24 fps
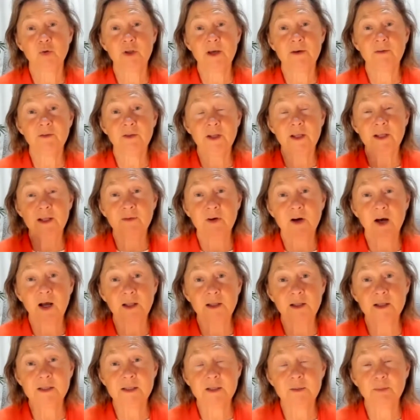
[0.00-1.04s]
They, they never
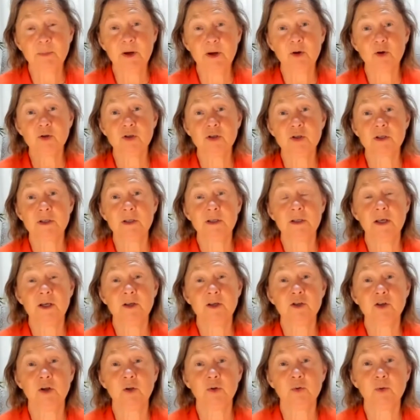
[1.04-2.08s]
had antibiotics in their
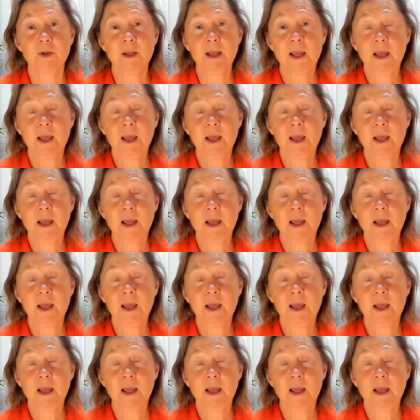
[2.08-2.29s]
childhood.